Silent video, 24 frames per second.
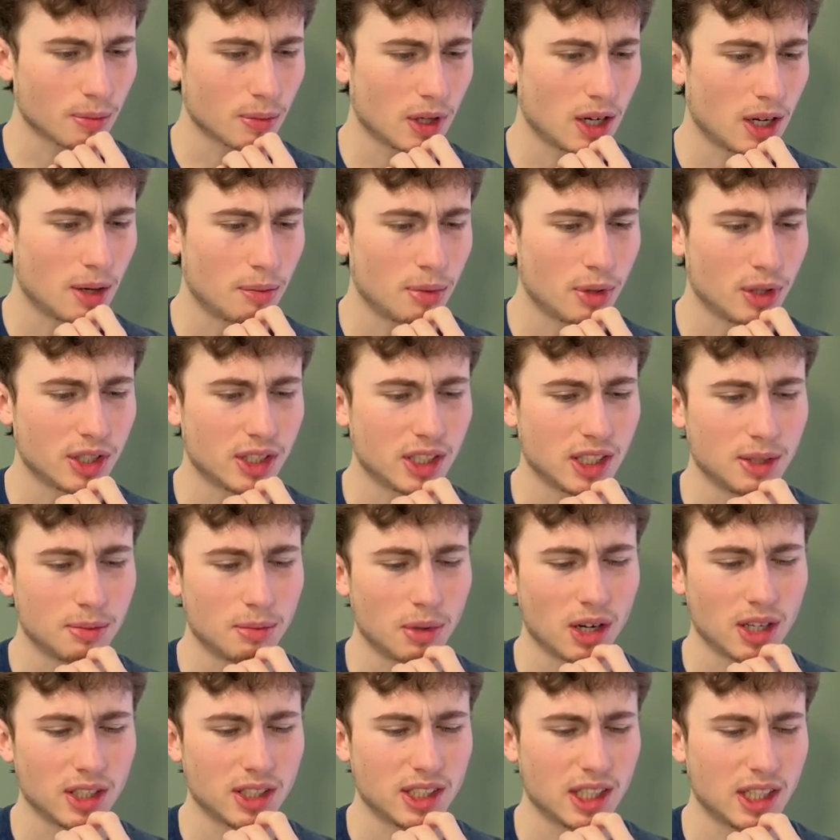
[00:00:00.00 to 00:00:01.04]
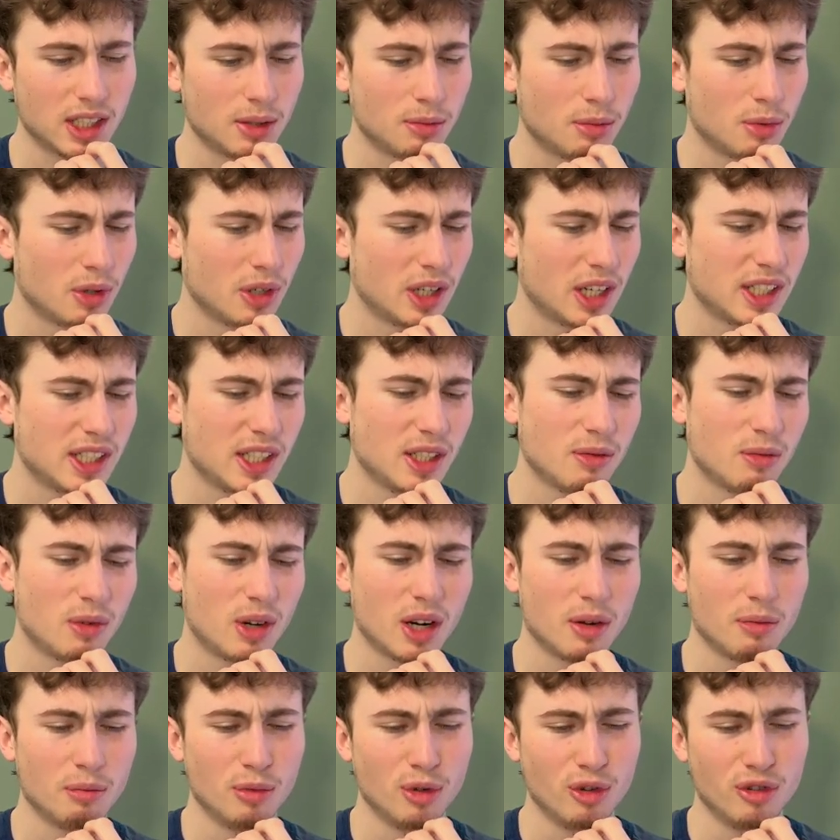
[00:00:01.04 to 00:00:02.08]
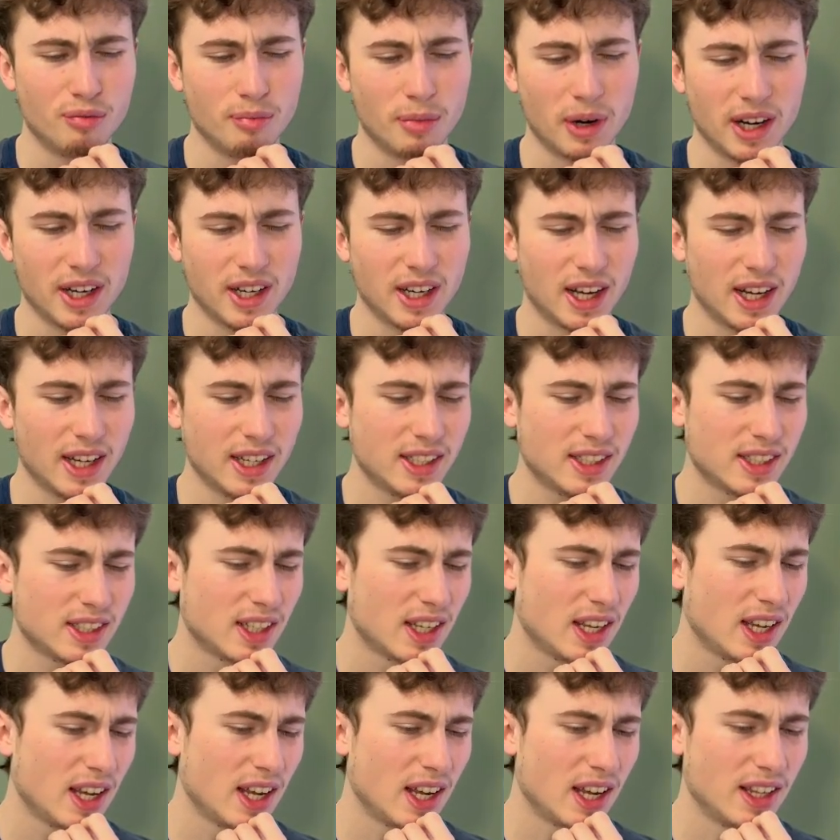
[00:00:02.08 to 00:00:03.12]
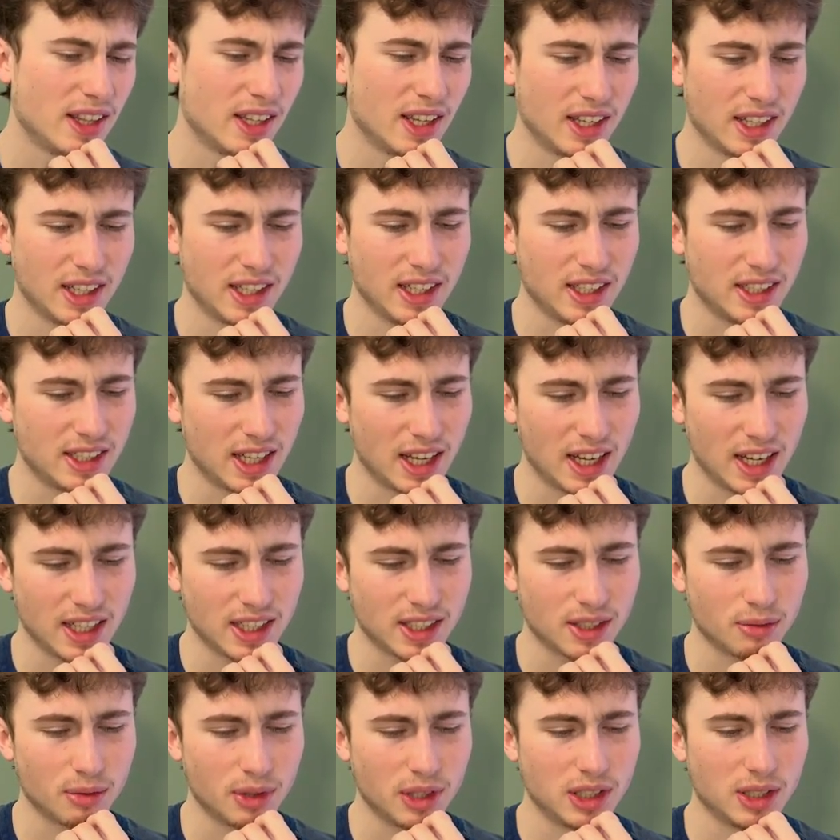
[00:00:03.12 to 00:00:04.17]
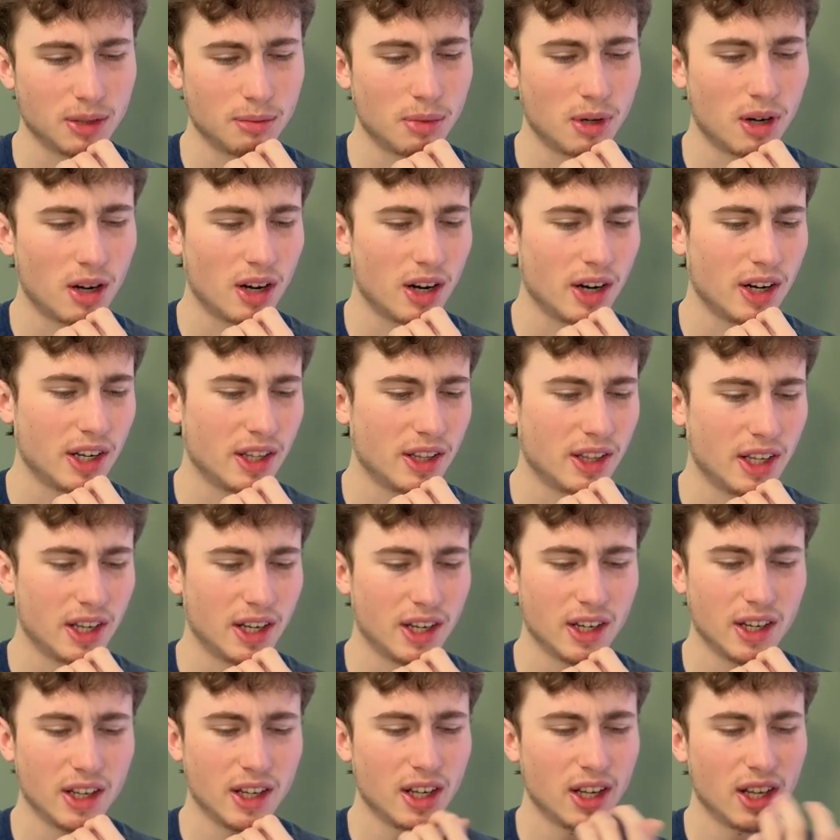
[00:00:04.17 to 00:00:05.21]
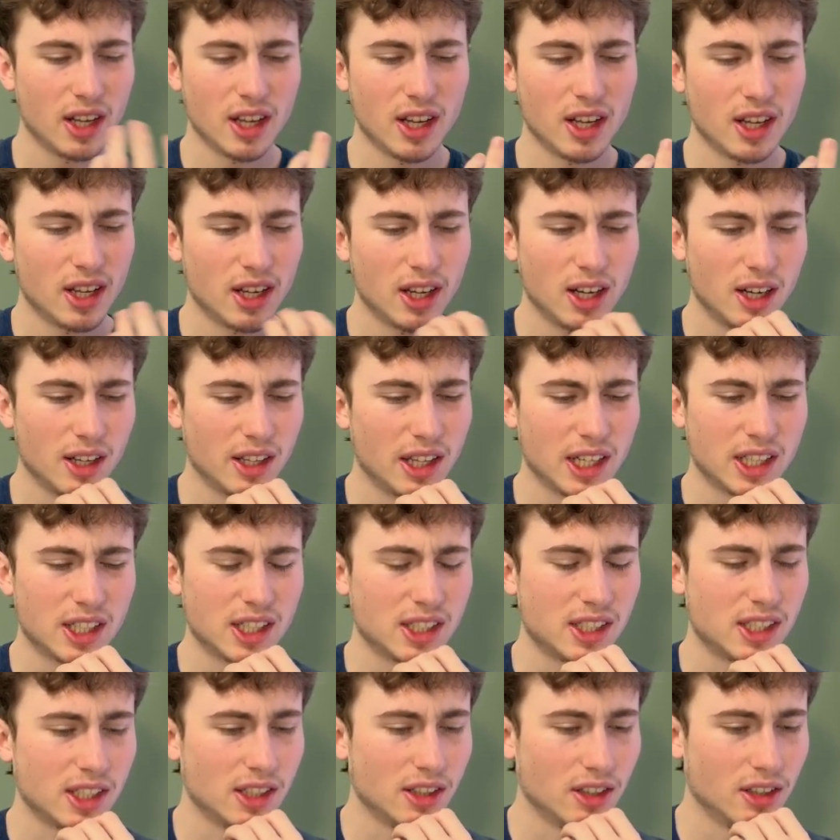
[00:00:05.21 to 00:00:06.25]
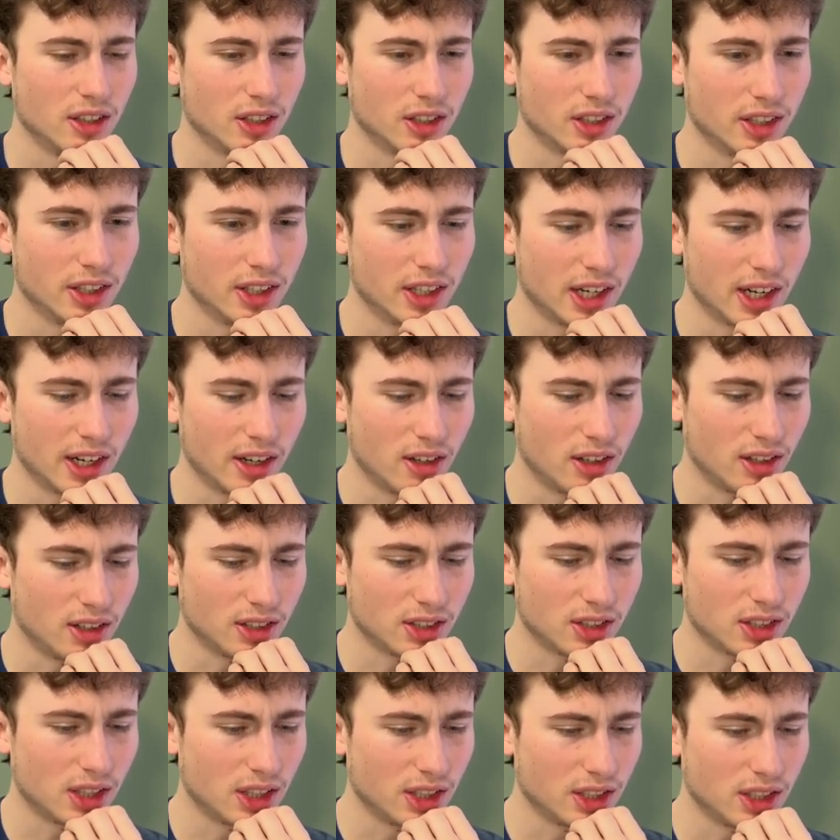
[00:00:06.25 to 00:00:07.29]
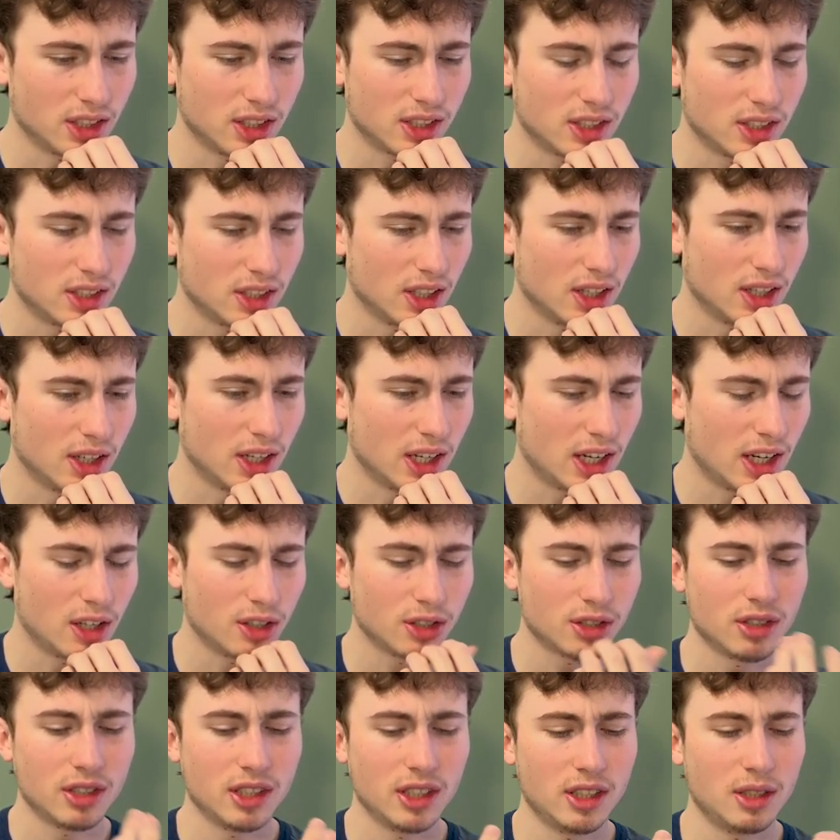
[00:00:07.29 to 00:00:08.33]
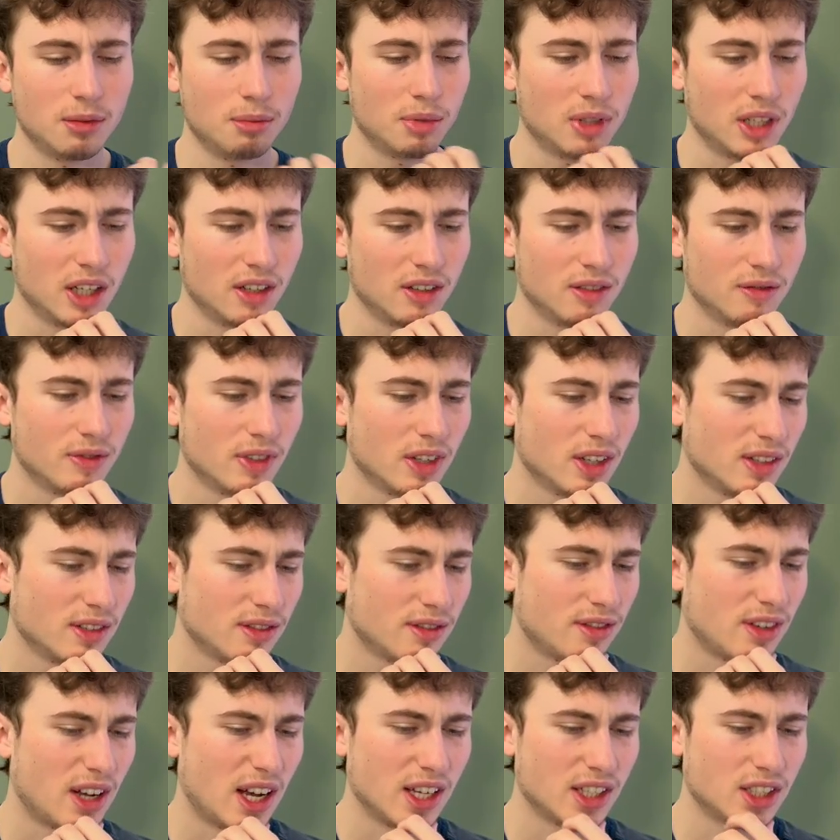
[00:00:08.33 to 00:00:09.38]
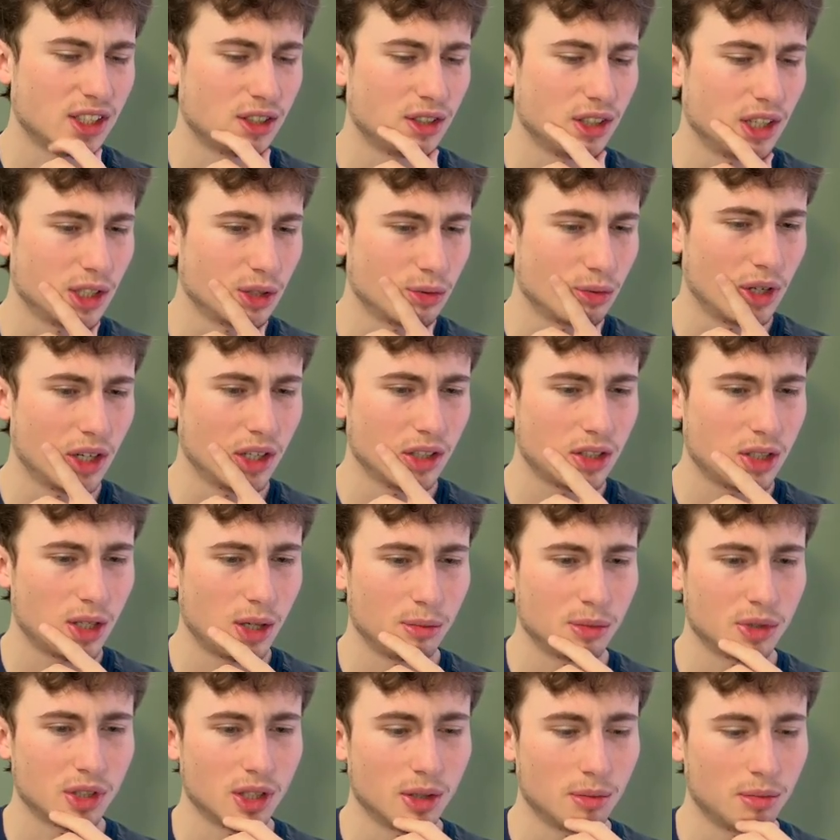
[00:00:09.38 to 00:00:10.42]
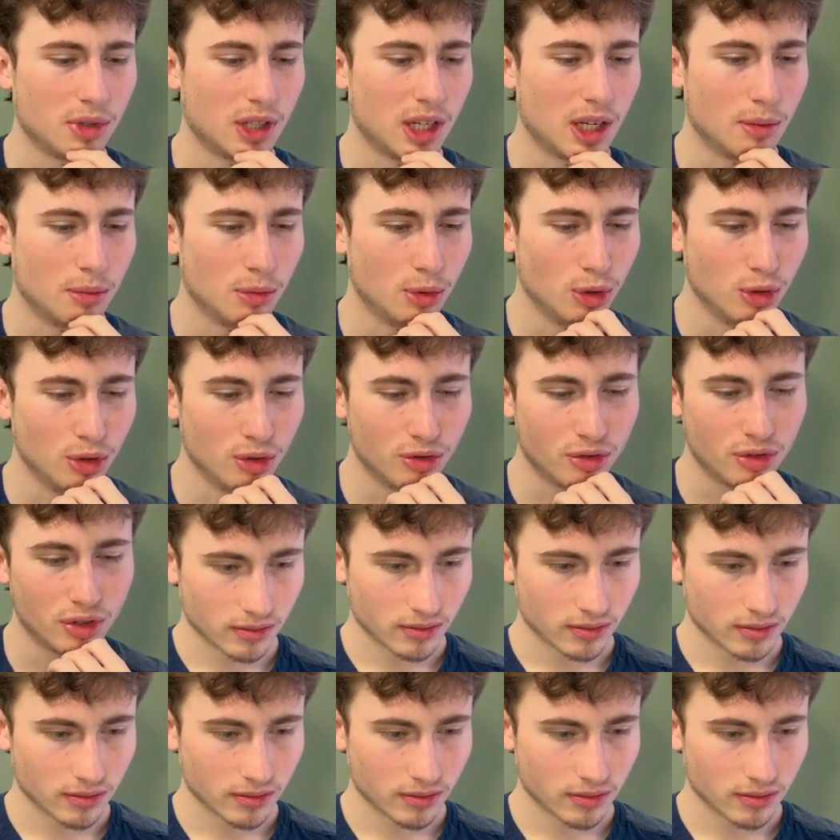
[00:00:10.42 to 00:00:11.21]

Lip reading: push these pawns down the board. I didn't want to move my knight and then he takes, wins a pawn, and then that just didn't look good at all. So I'll just I also need to play faster as well, so I'm just gonna play a move.